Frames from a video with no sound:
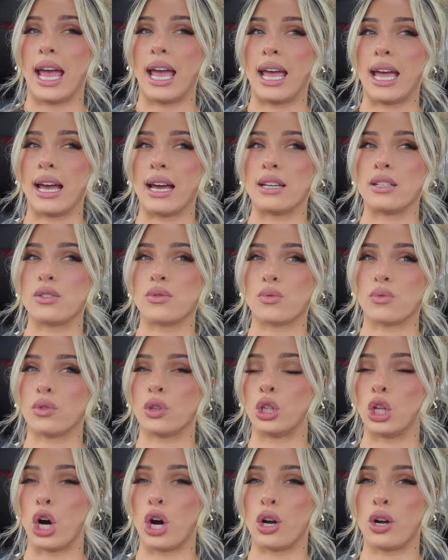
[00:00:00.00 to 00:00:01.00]
and
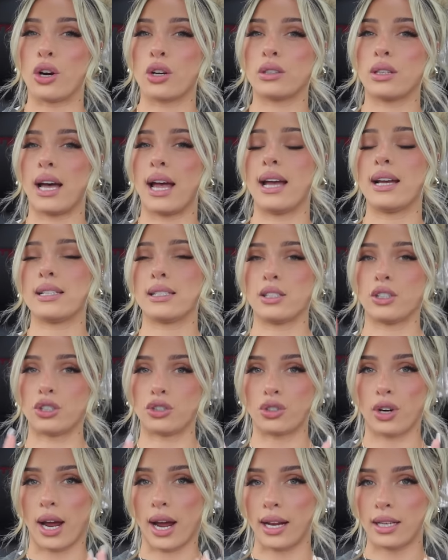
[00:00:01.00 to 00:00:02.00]
longer legs and
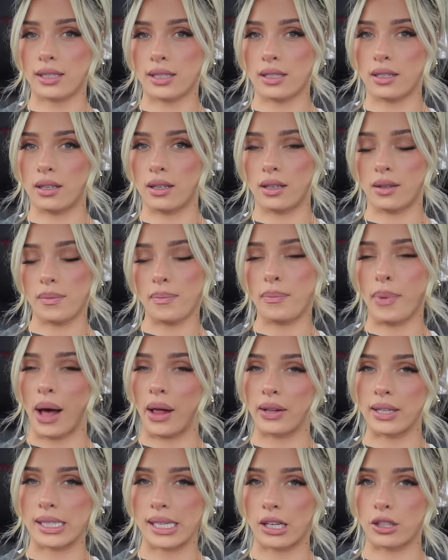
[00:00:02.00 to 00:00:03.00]
you're trying to
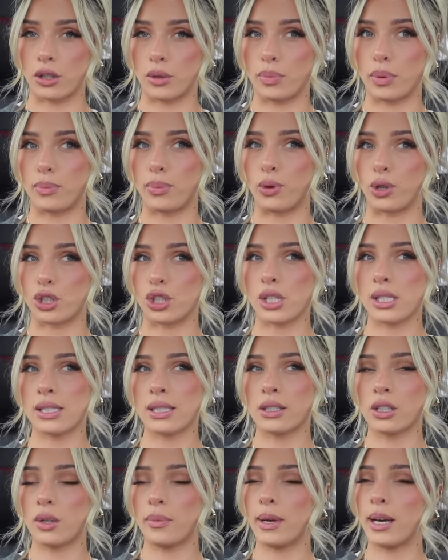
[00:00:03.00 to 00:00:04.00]
balance out your
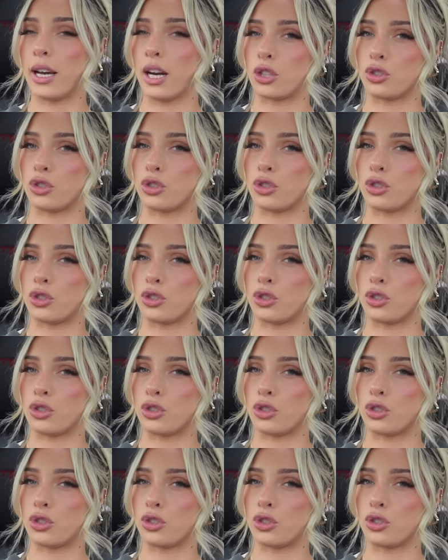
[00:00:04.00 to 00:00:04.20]
proportions a little bit,